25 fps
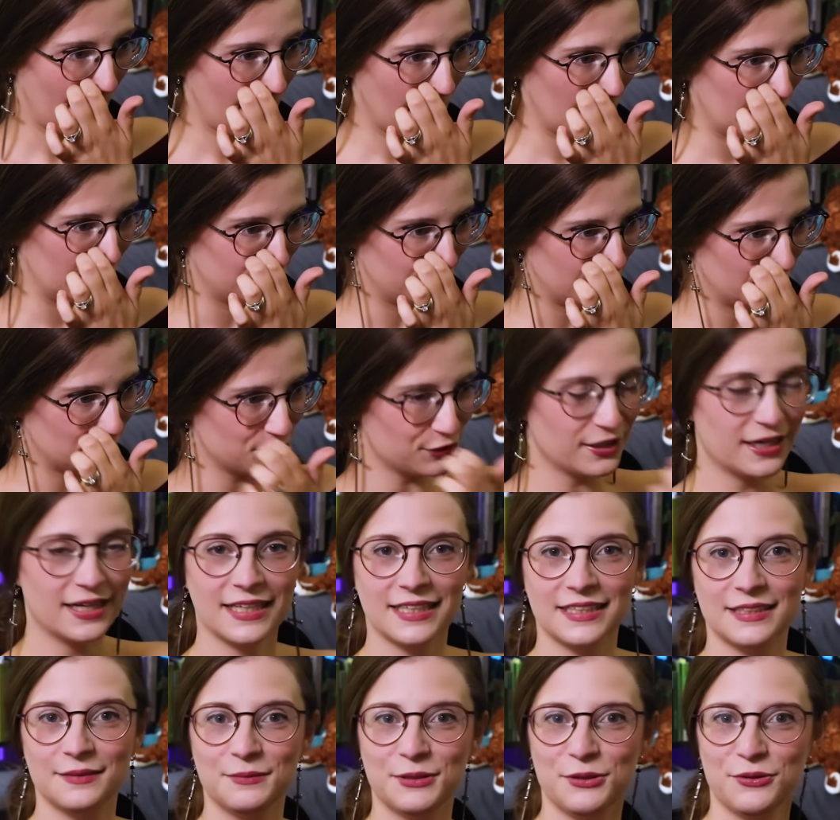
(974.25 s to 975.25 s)
I've been
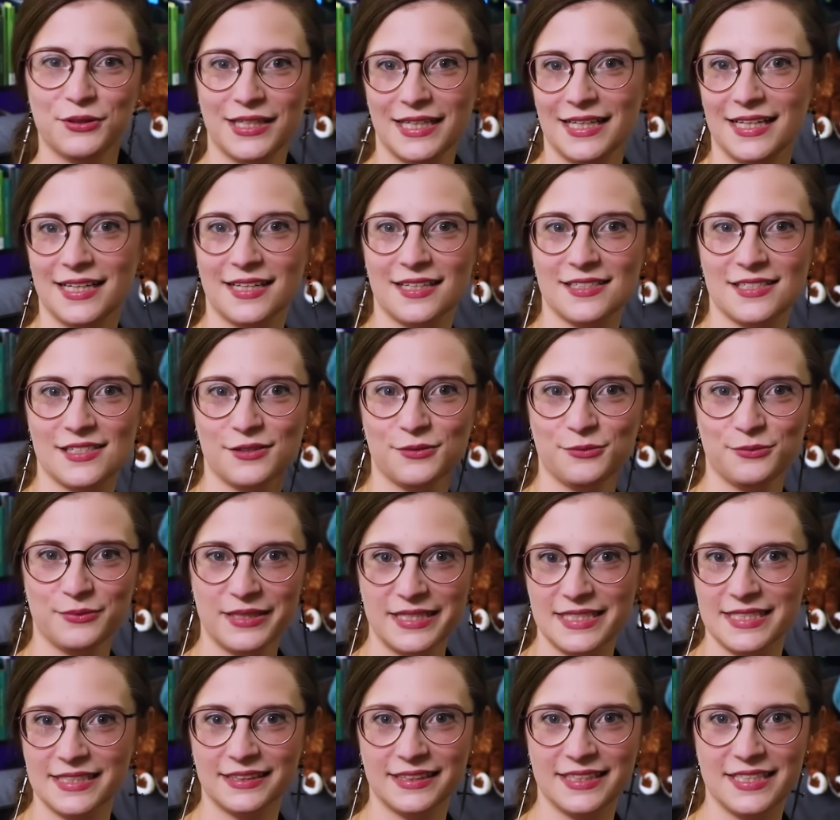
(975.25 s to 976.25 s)
trying some new things
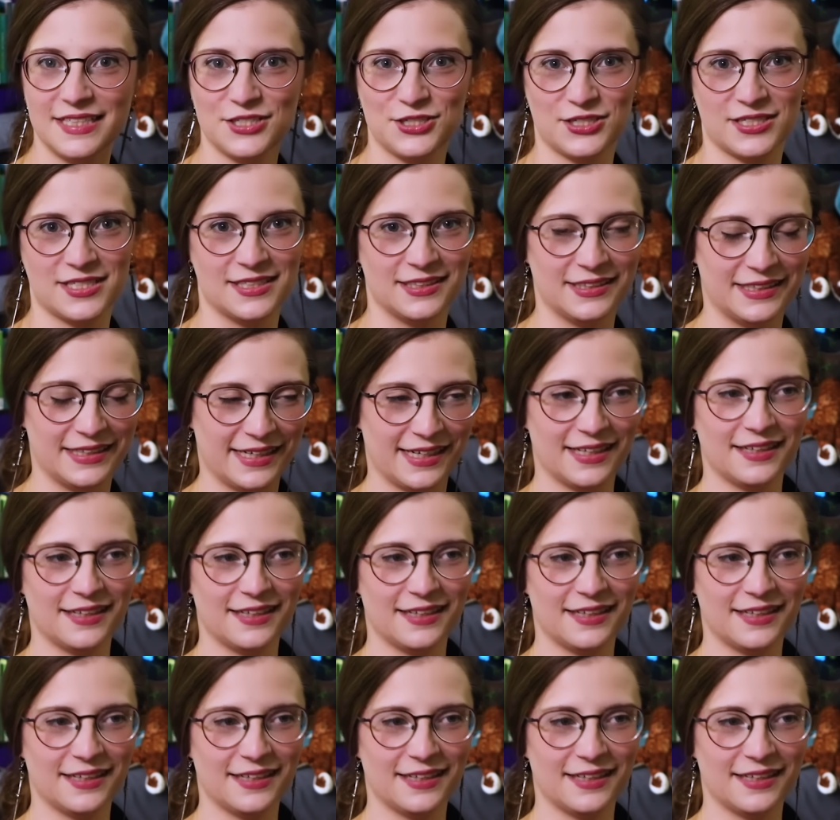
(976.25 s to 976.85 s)
recently just to